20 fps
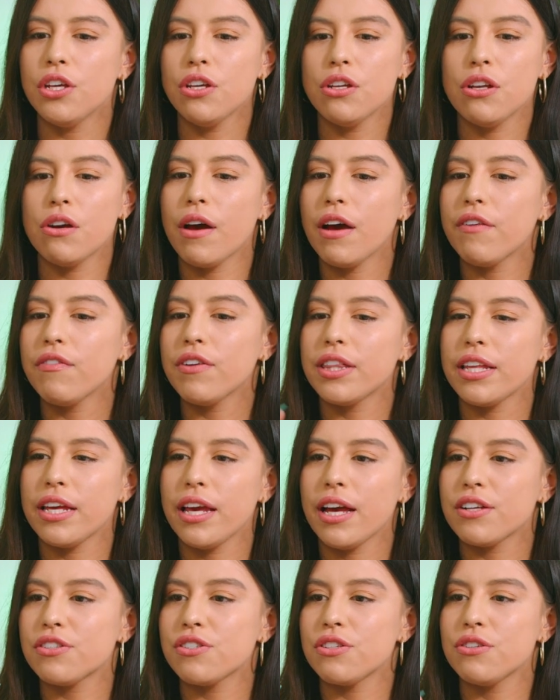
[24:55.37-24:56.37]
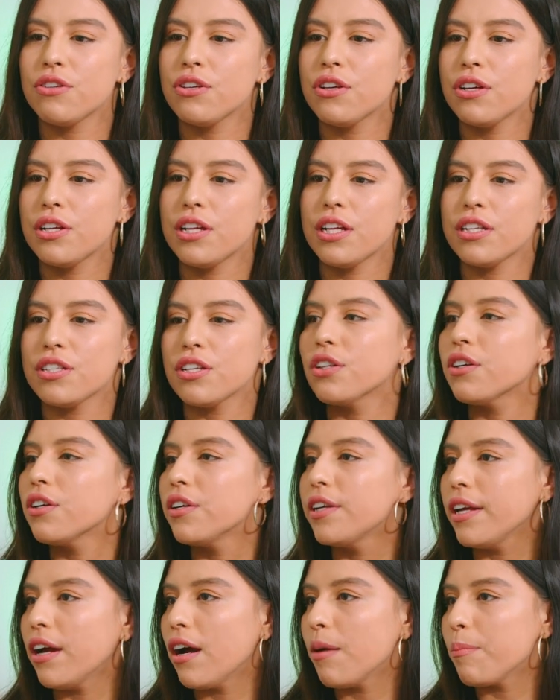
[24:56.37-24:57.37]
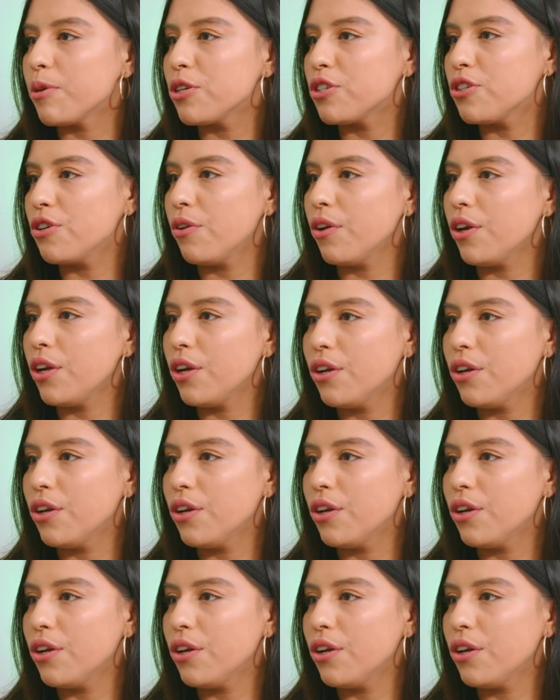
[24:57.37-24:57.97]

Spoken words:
everything else it's a learning opportunity.